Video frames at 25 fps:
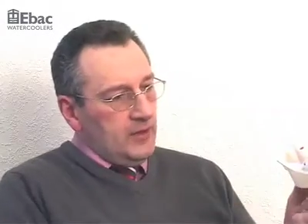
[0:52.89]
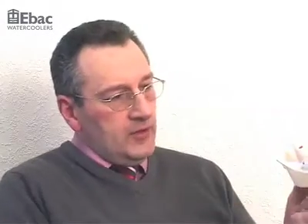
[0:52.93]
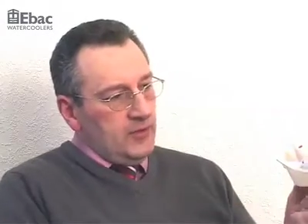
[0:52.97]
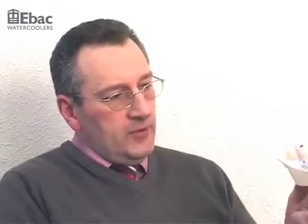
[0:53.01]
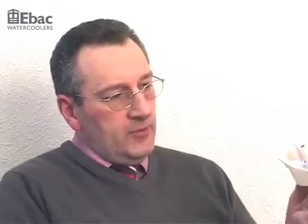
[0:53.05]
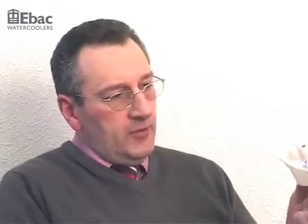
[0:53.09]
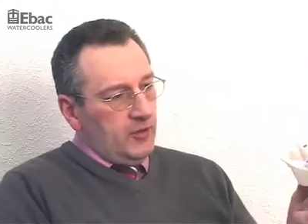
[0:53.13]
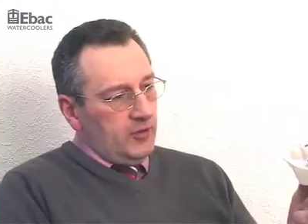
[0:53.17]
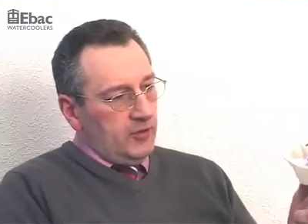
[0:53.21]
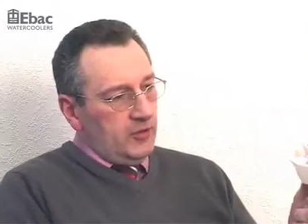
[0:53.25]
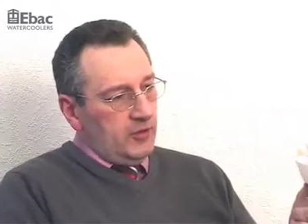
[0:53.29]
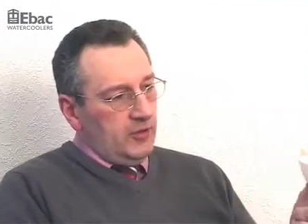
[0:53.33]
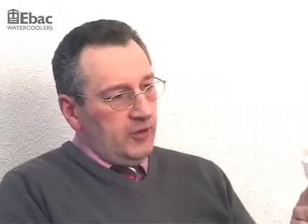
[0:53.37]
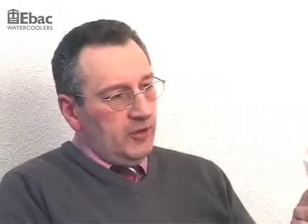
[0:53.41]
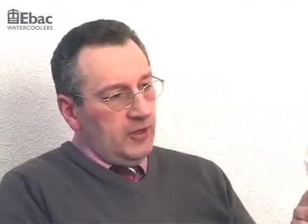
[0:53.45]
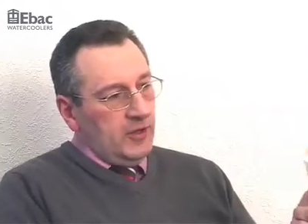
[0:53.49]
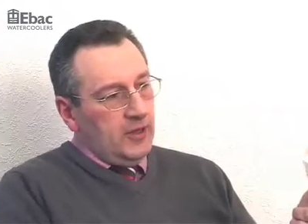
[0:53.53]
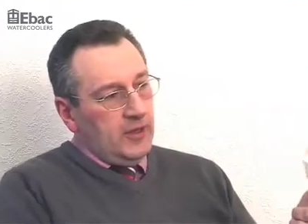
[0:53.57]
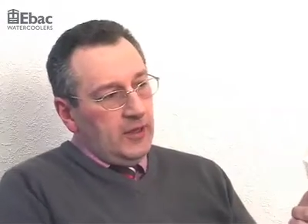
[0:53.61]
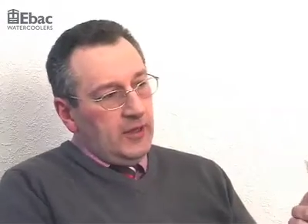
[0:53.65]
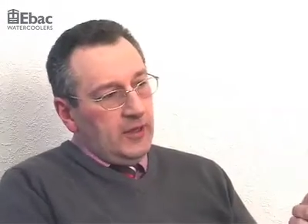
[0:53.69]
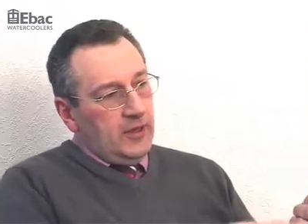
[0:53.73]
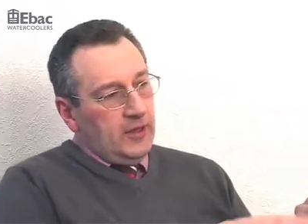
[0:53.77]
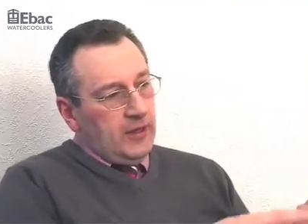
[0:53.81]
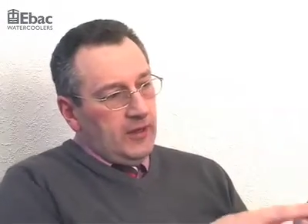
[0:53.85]
the bottle,
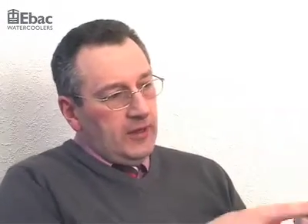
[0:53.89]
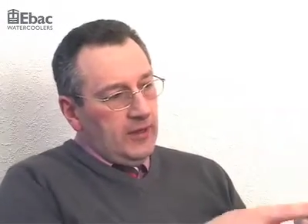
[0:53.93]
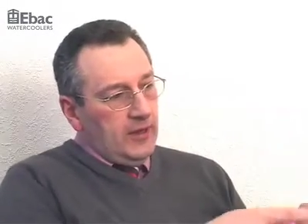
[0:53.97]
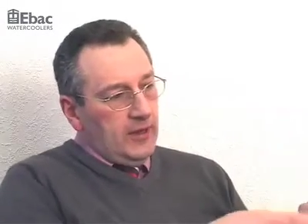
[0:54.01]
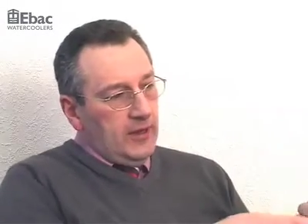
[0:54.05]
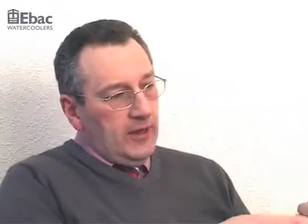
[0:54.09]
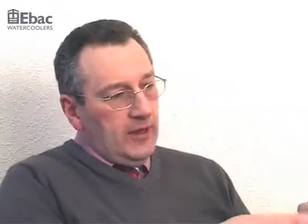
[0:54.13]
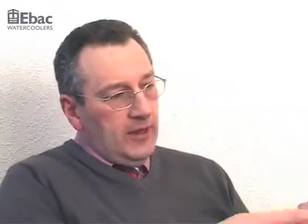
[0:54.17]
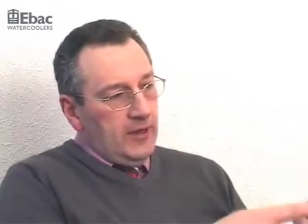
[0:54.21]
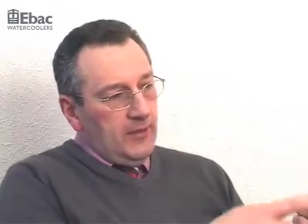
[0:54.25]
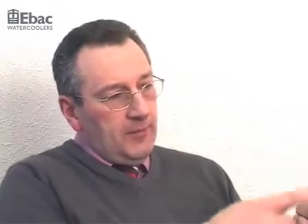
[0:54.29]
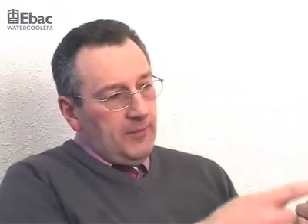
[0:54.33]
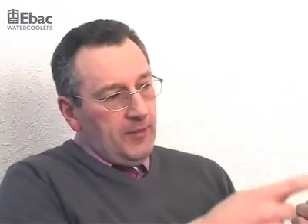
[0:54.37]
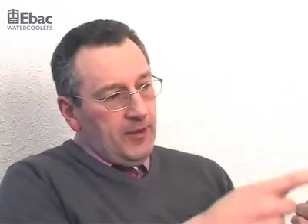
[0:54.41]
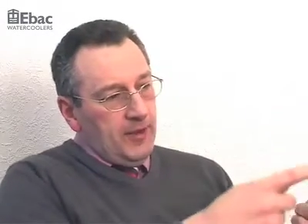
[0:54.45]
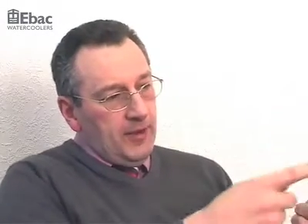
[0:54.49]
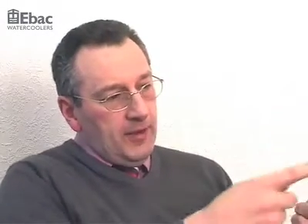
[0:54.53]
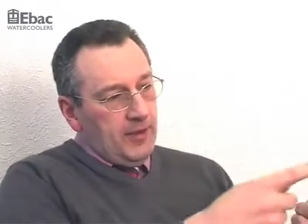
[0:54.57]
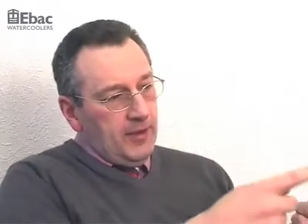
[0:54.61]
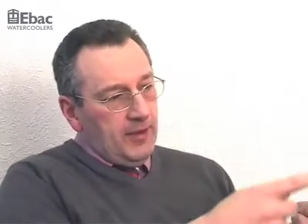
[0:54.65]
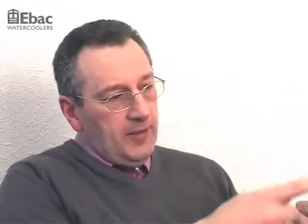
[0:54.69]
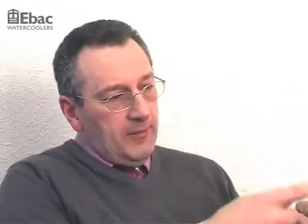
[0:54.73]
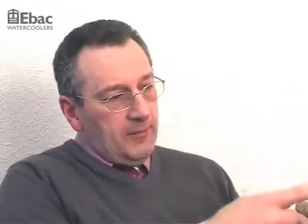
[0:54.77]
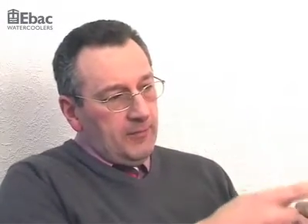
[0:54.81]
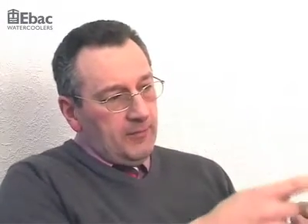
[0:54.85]
uh,
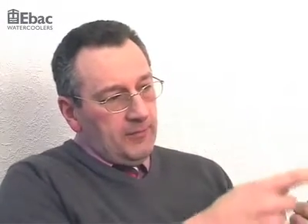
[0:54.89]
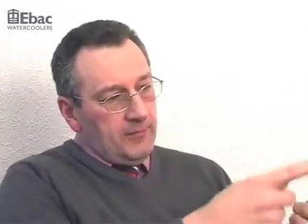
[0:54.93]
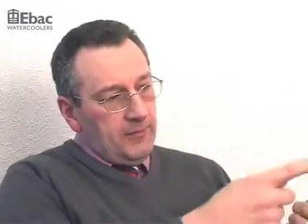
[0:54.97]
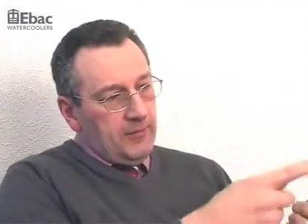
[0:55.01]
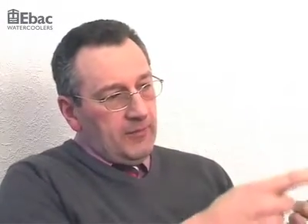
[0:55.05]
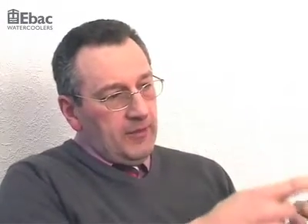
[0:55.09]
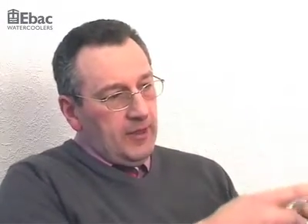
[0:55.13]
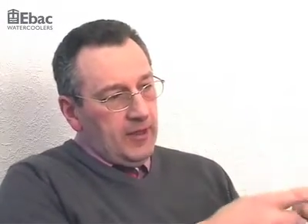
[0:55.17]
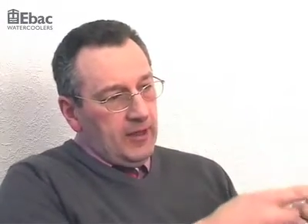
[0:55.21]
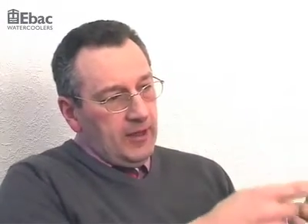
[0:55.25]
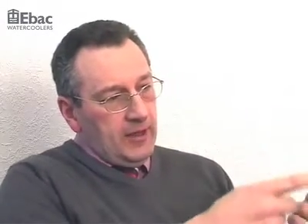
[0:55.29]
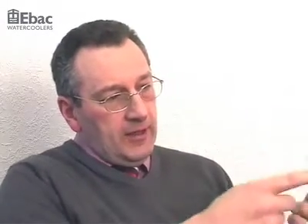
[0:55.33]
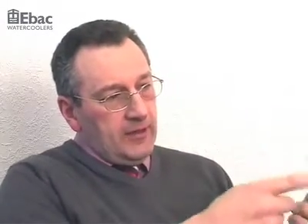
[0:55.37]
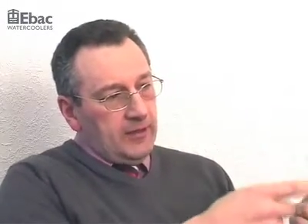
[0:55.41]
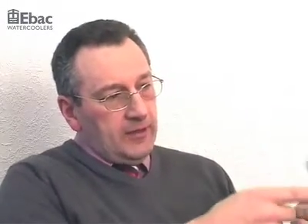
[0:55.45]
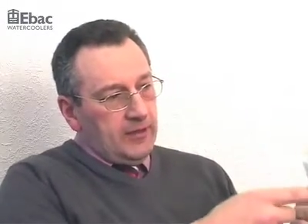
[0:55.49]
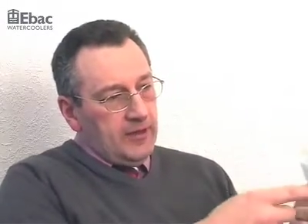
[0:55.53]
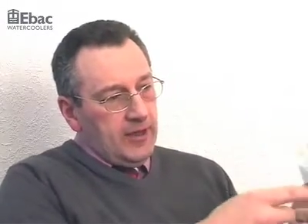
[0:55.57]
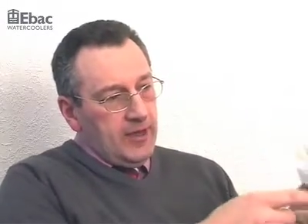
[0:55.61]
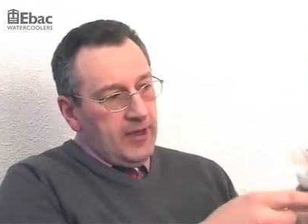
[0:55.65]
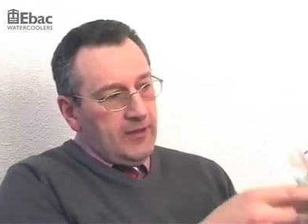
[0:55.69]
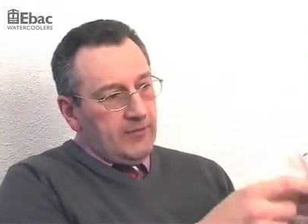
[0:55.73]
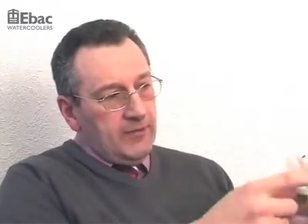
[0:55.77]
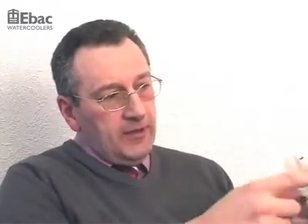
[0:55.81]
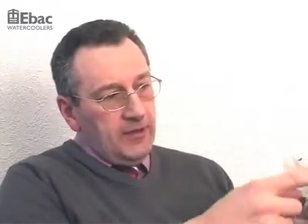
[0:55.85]
um, and
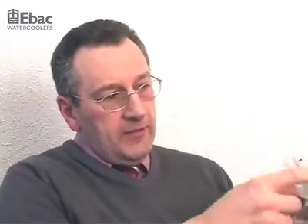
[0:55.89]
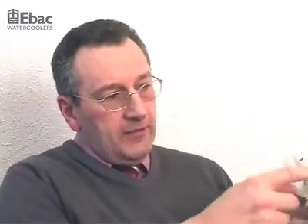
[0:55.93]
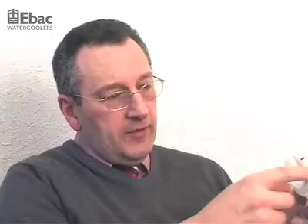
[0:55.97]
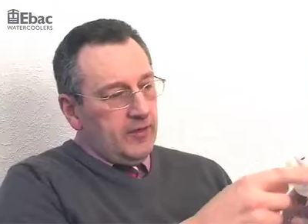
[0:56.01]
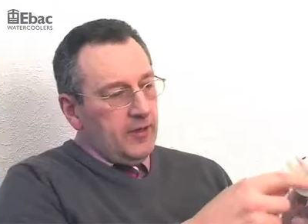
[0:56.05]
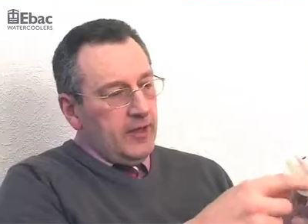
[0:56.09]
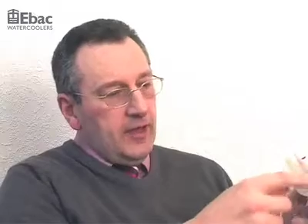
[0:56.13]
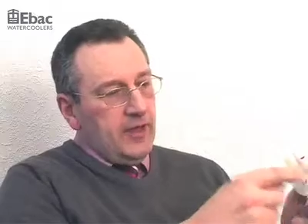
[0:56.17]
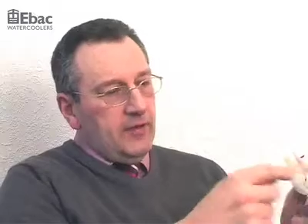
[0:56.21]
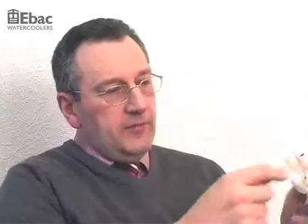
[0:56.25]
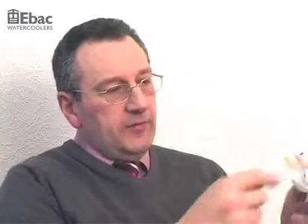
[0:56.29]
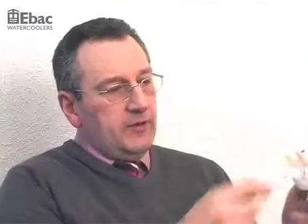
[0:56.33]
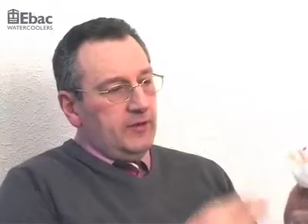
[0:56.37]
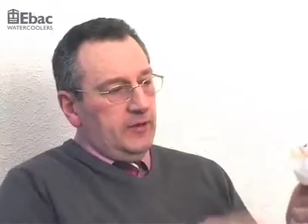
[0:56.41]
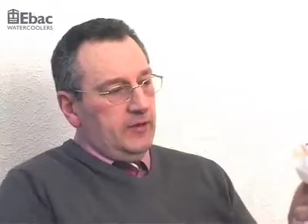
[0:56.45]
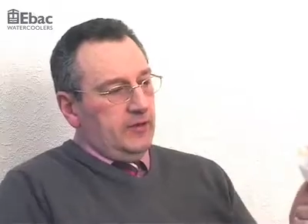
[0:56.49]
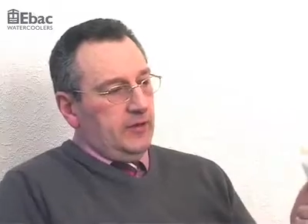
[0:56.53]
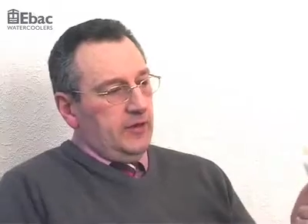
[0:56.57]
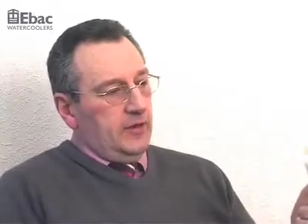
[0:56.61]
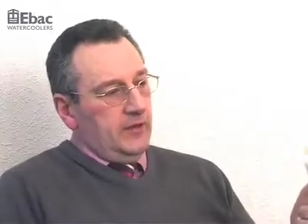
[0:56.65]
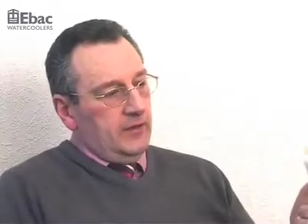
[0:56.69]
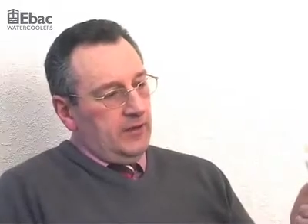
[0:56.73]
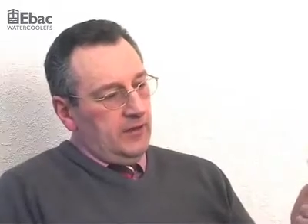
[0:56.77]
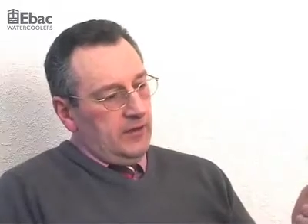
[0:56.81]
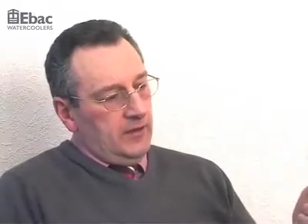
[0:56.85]
the air valve and the air
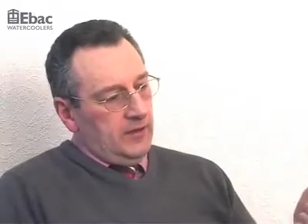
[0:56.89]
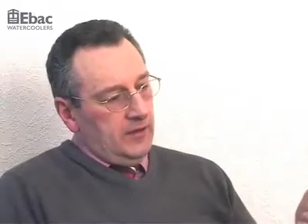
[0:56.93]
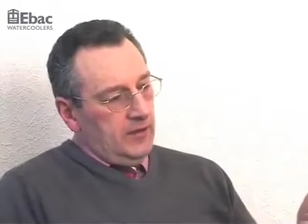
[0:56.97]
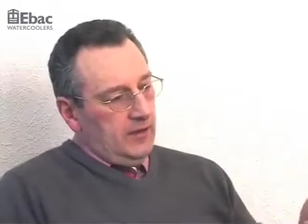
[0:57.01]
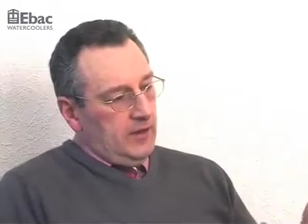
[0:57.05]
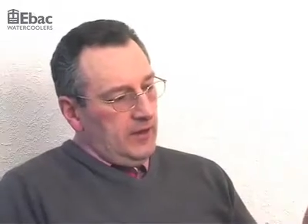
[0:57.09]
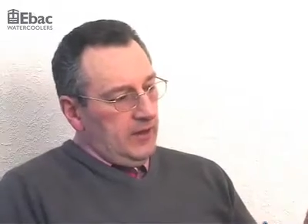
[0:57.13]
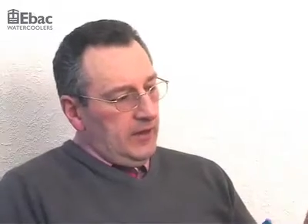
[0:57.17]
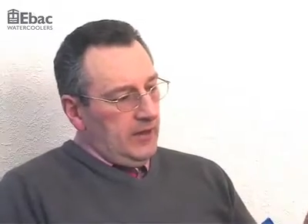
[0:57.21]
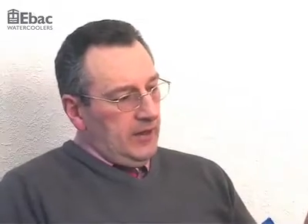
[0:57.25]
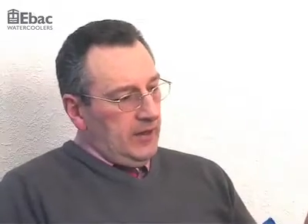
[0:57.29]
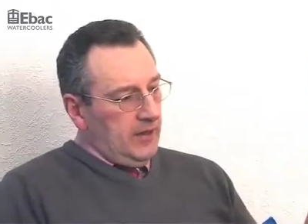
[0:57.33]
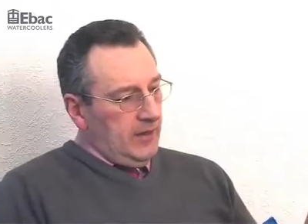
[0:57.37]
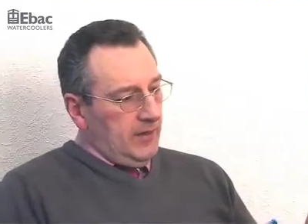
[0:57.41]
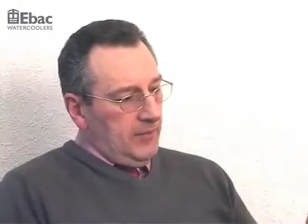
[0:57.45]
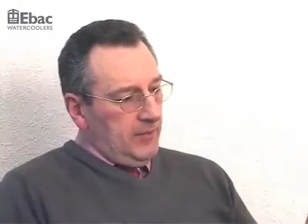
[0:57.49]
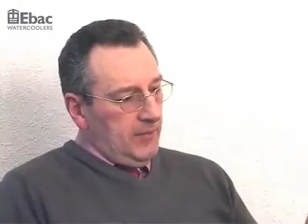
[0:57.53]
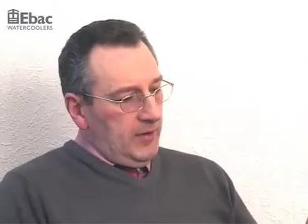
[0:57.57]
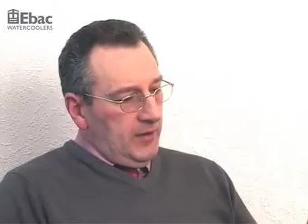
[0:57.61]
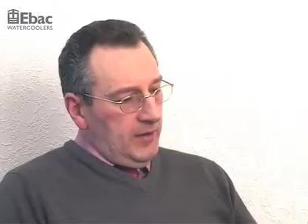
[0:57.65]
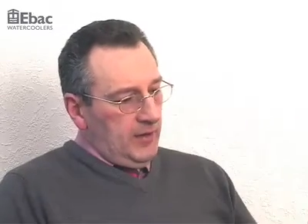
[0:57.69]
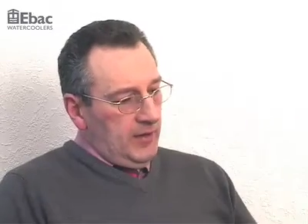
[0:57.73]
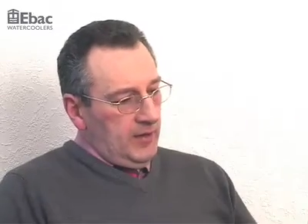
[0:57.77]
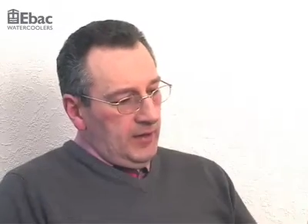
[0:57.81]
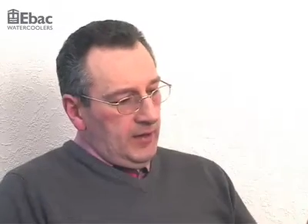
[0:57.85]
filter. Um,
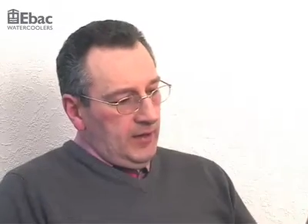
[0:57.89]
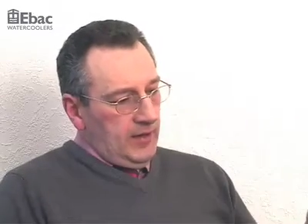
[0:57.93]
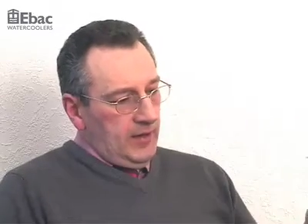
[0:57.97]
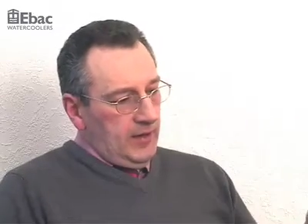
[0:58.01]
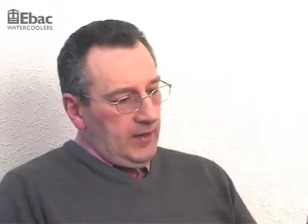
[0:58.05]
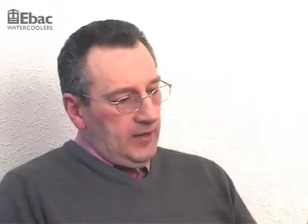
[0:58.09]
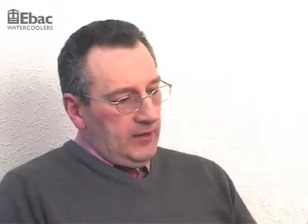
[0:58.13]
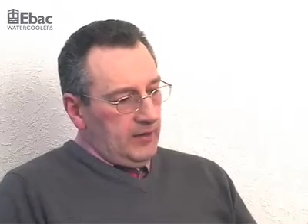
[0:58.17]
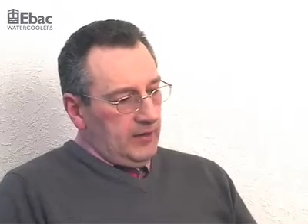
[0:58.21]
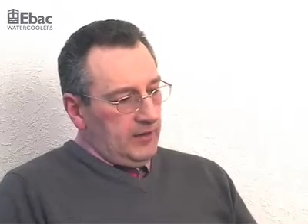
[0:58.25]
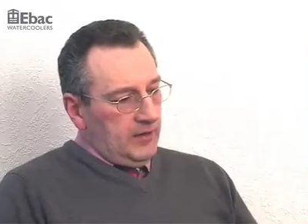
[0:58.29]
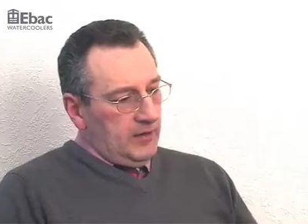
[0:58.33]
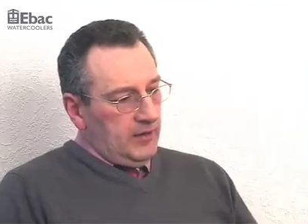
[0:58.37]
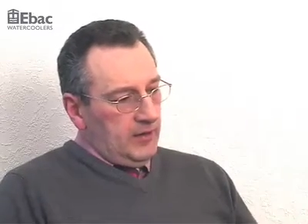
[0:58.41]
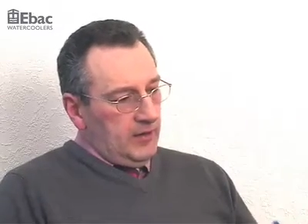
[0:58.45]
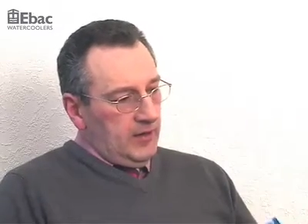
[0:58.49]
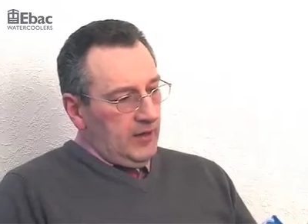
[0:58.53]
and it,